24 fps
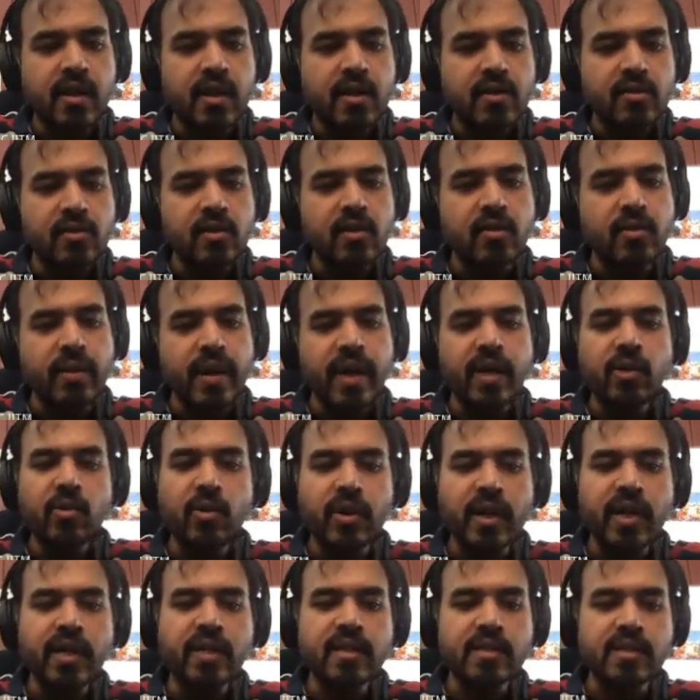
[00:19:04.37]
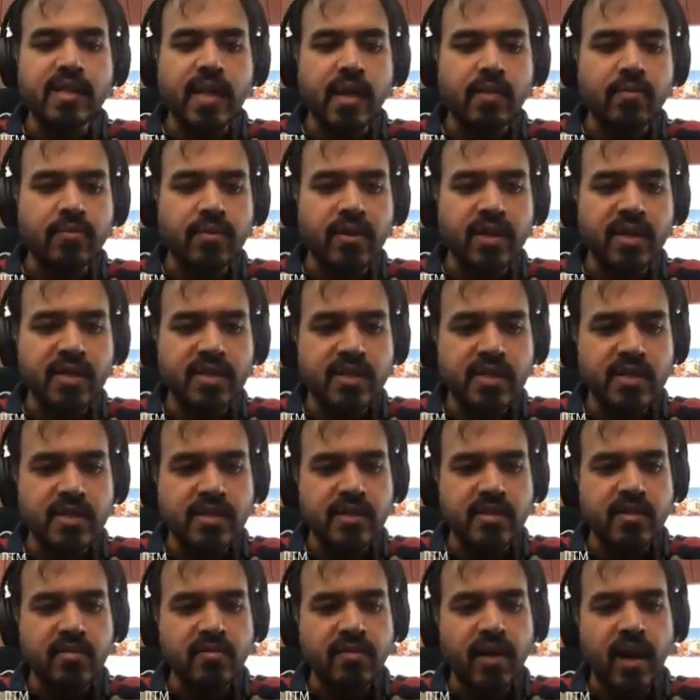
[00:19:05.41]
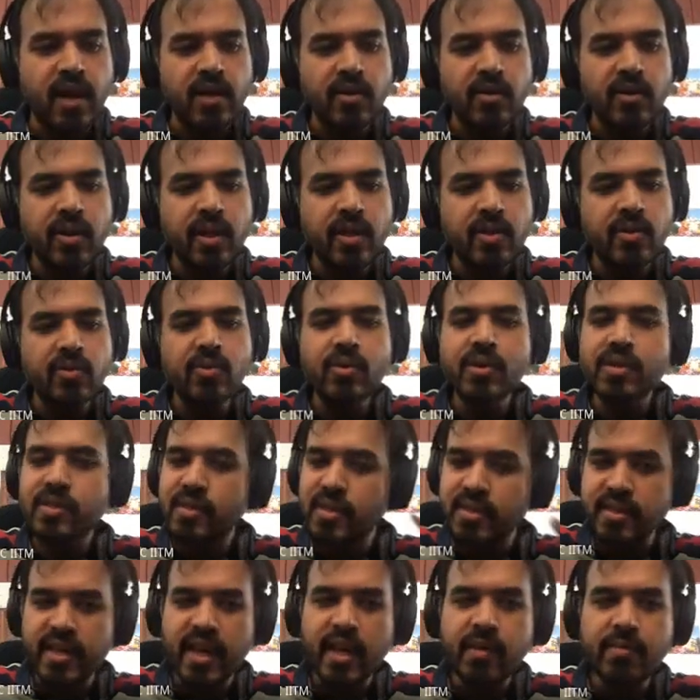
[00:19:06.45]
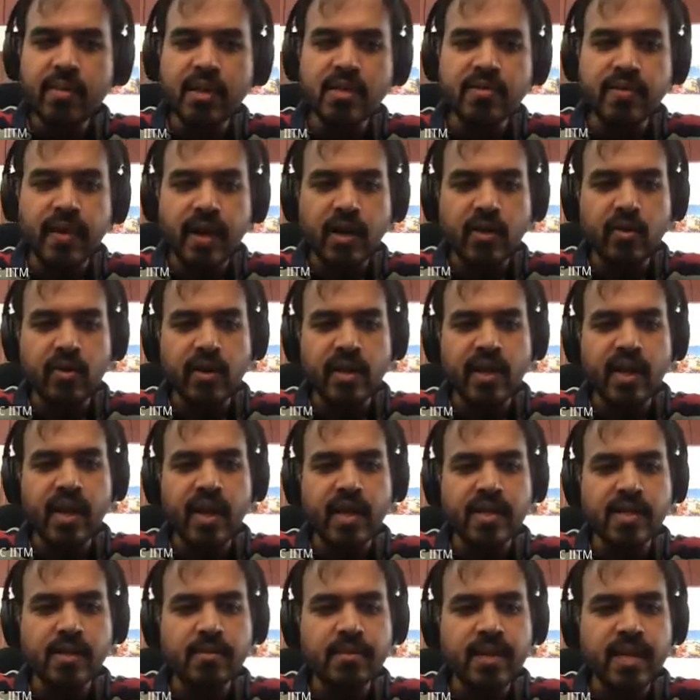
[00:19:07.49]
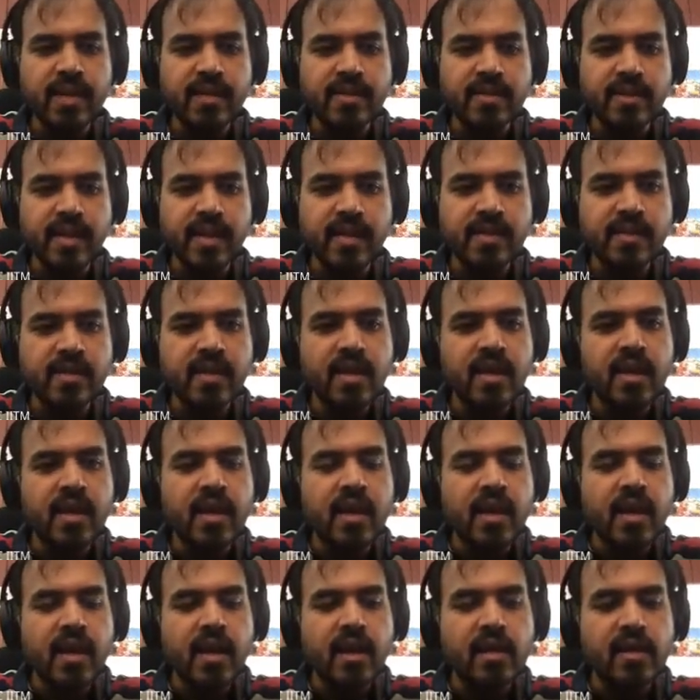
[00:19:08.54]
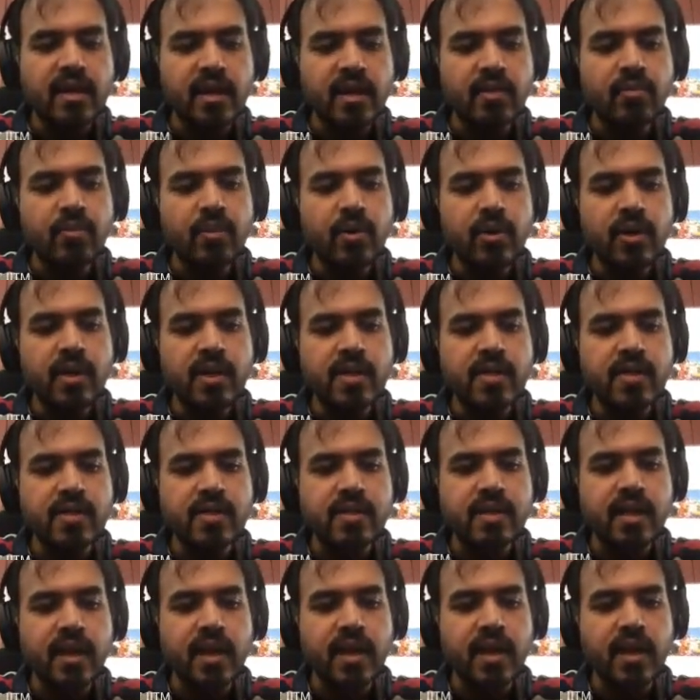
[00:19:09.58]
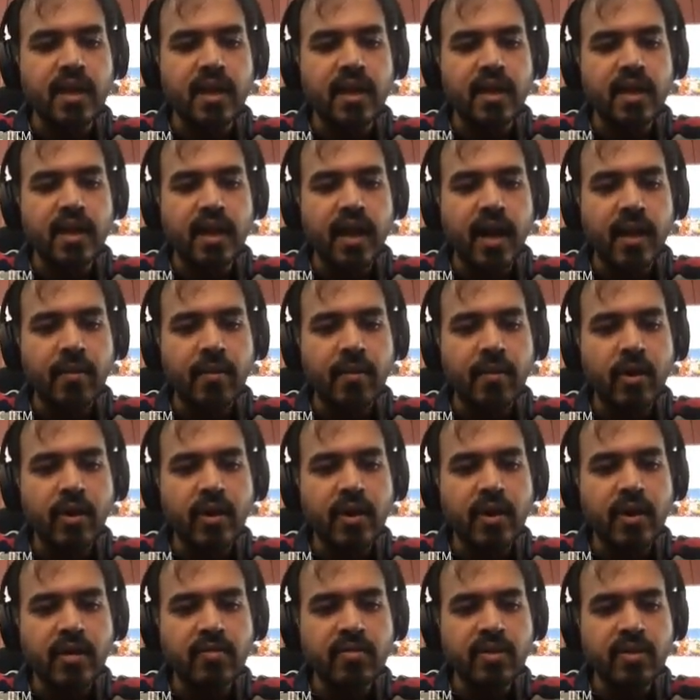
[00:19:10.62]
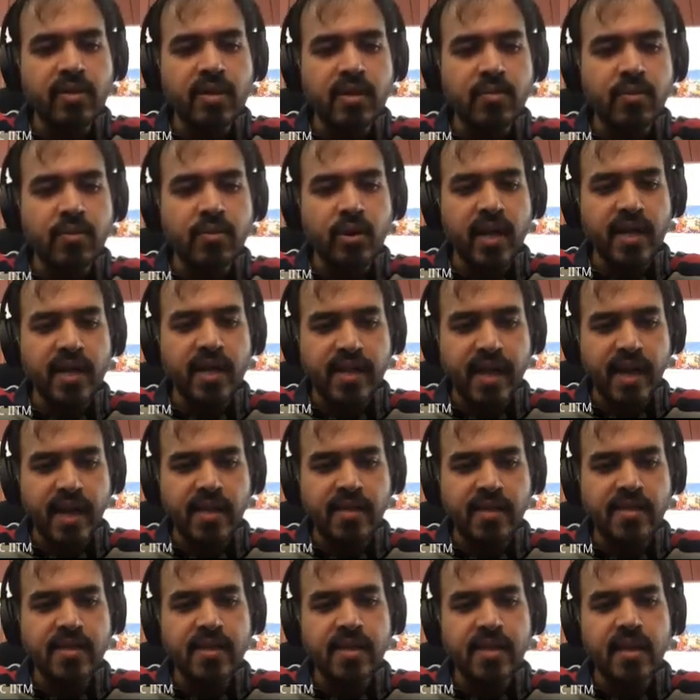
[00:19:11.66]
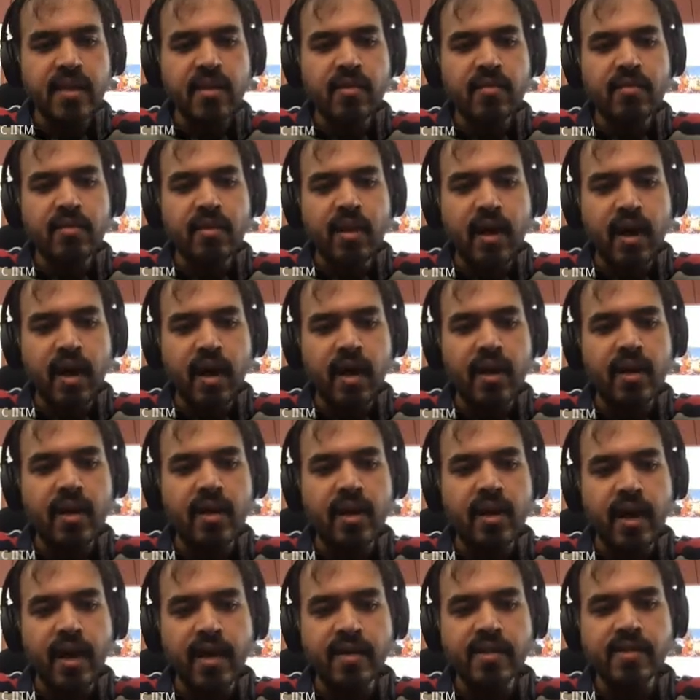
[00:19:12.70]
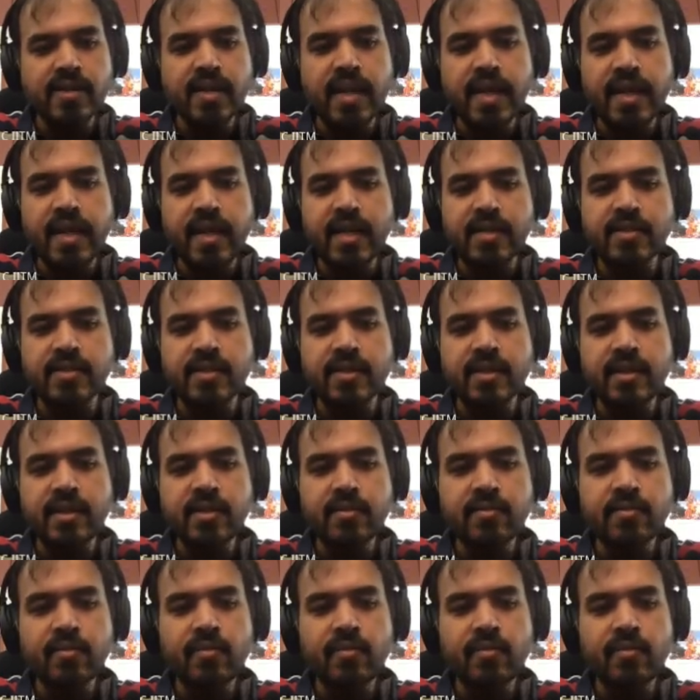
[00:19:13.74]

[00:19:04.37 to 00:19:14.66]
So the way to read this type first is factorial 2 is the same as factorial, except that it says the input is, I'm going to give this input as x, and x is an integer,